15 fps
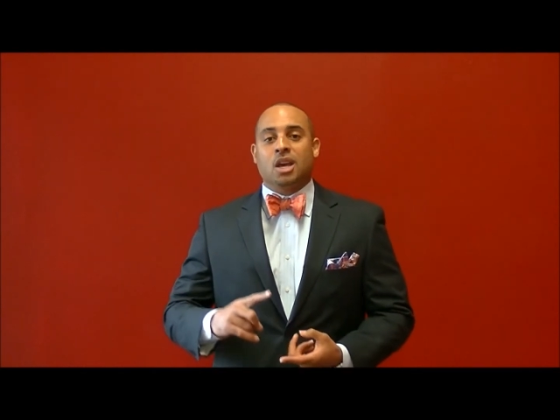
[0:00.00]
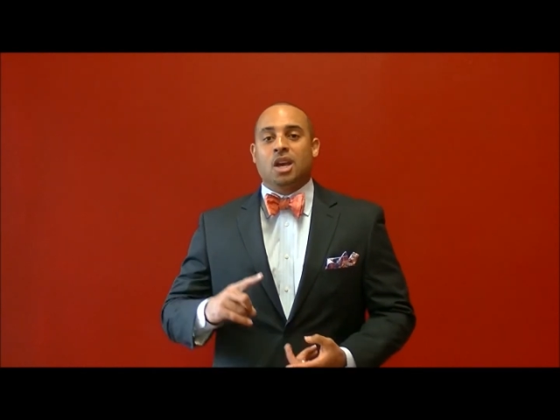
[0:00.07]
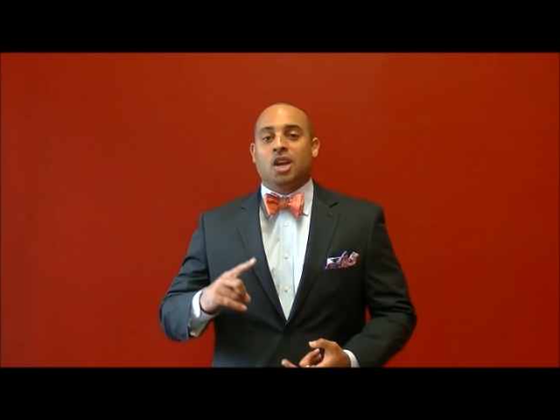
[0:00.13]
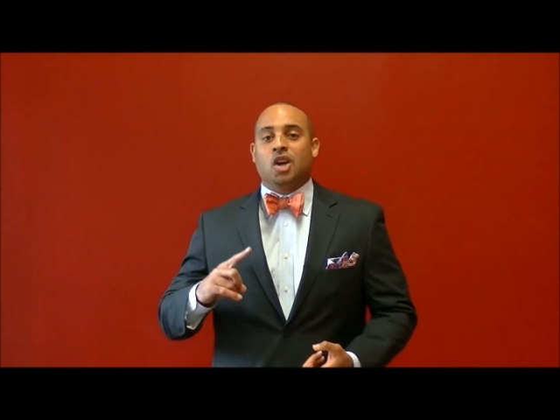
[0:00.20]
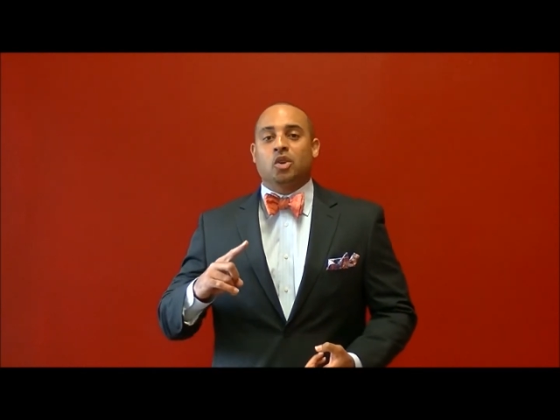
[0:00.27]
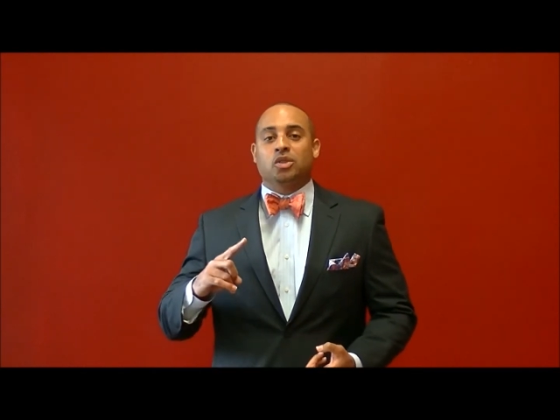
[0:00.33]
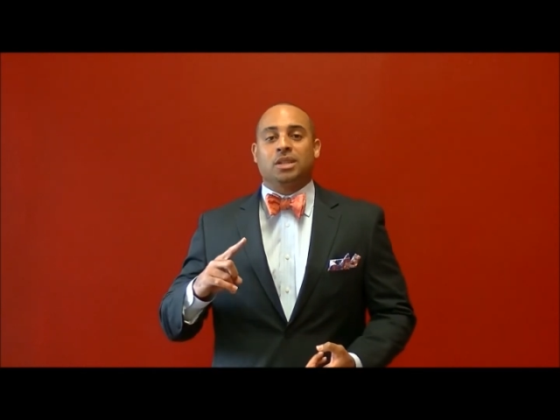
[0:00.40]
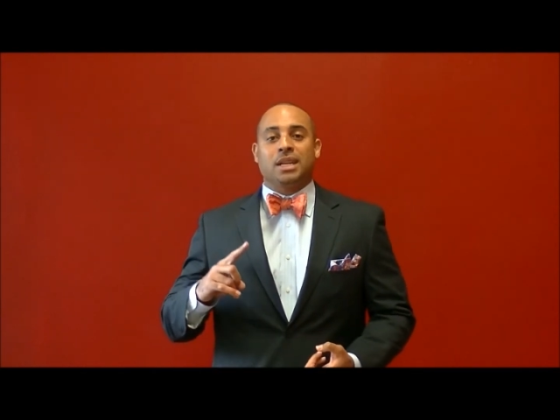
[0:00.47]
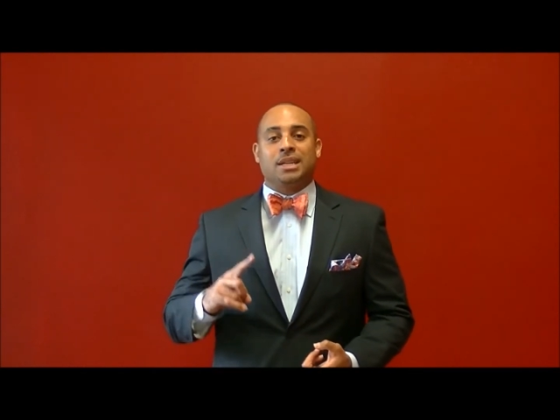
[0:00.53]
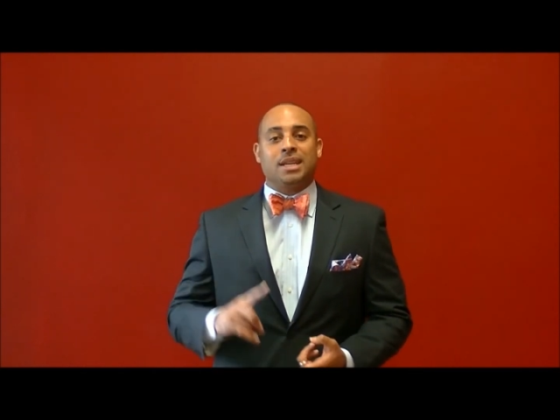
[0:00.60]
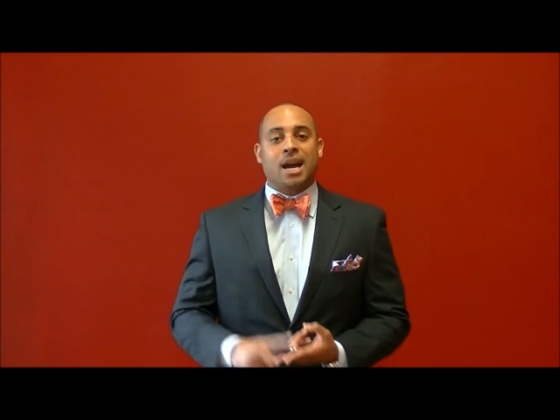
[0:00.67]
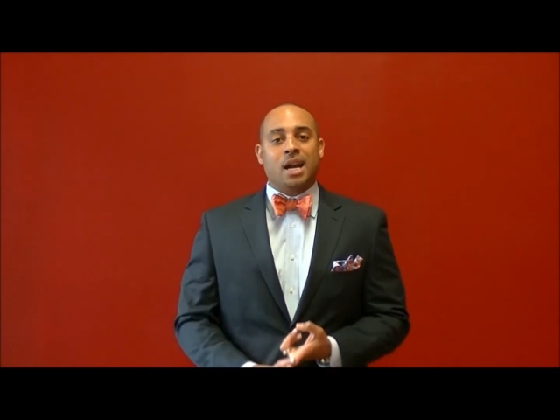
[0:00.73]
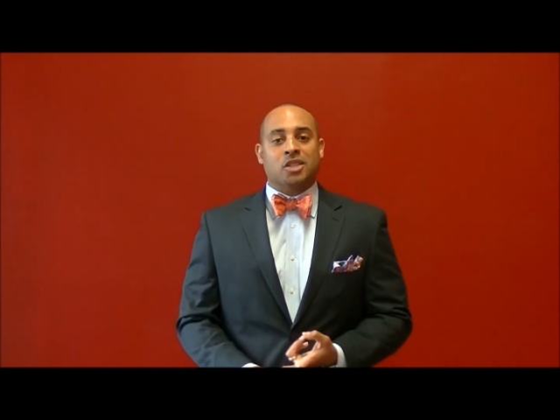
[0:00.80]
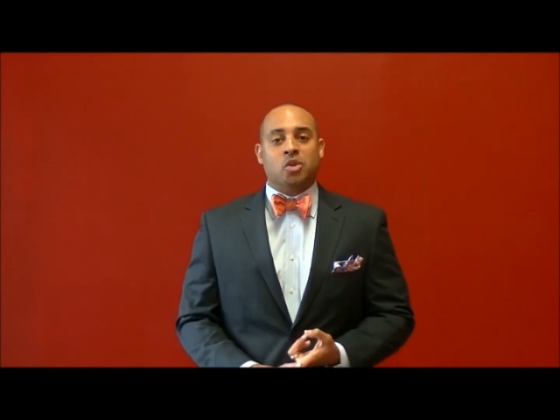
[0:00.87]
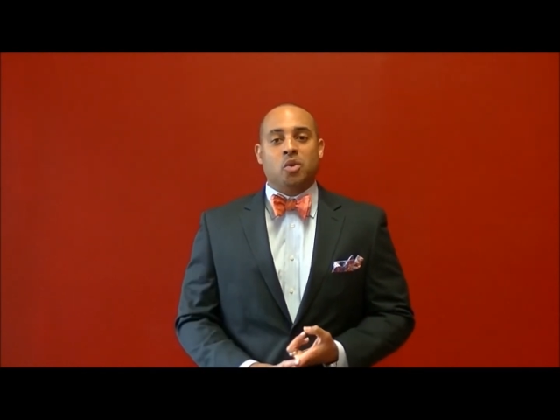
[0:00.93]
go to the
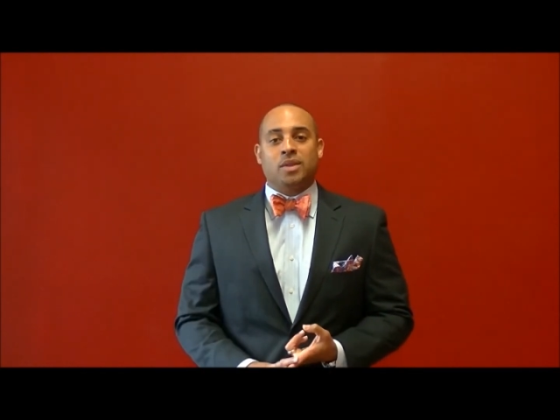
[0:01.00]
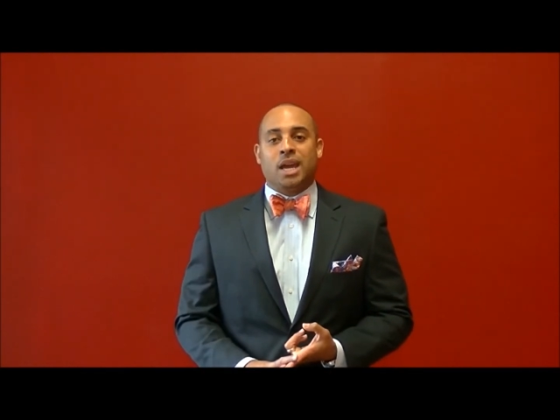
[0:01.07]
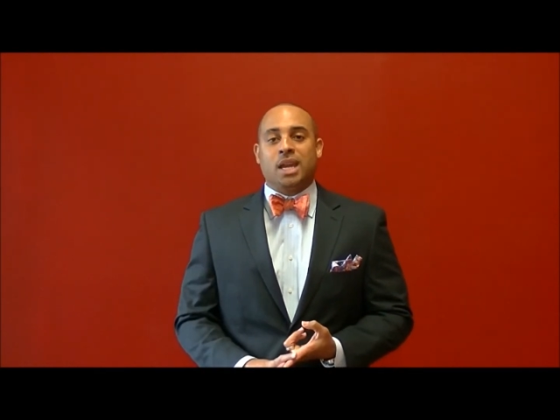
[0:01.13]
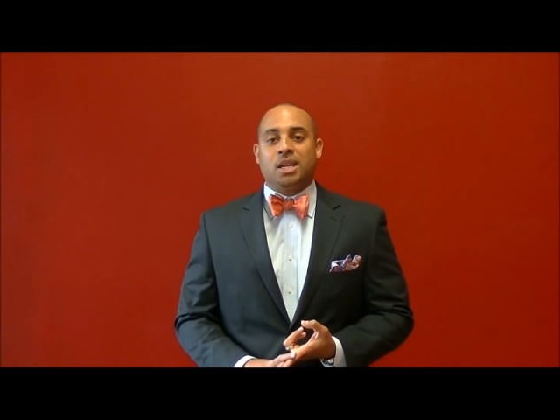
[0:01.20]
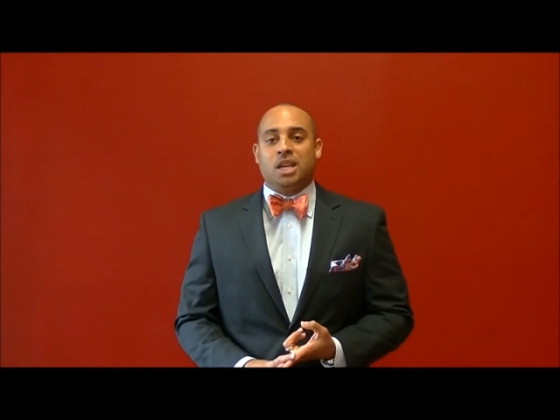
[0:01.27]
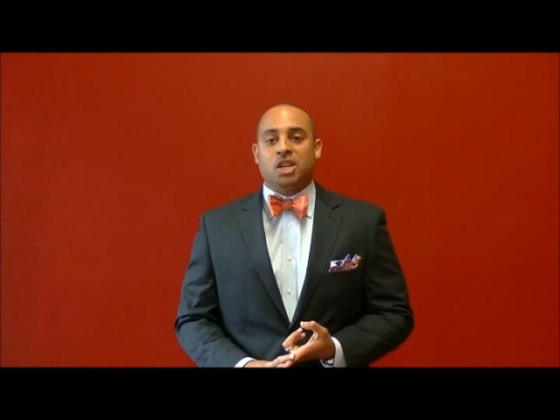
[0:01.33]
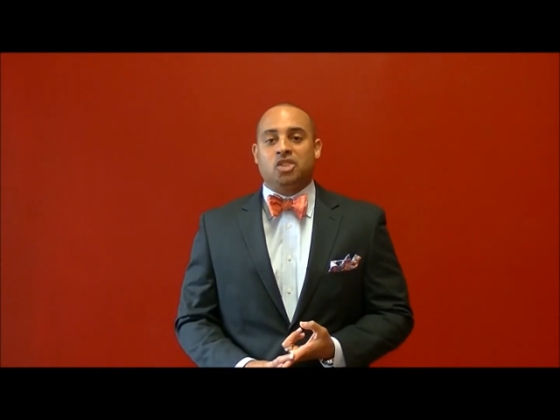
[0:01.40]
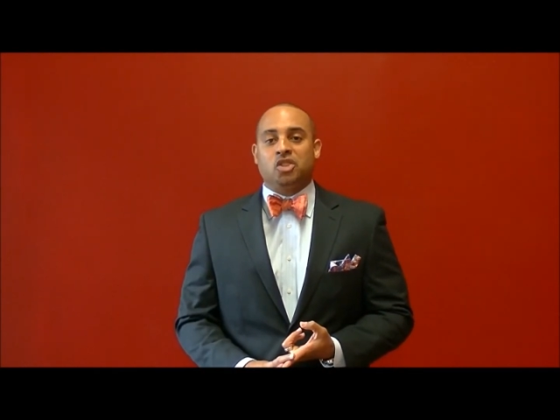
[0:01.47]
doctor when they need